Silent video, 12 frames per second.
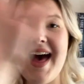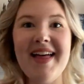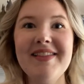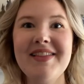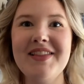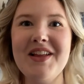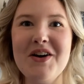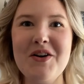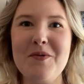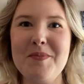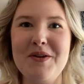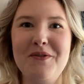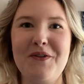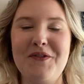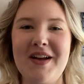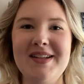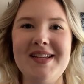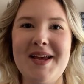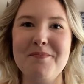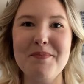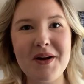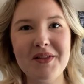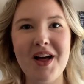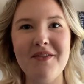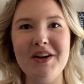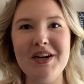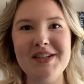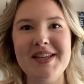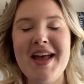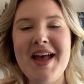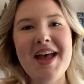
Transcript: Hello, beautiful friends and book lovers.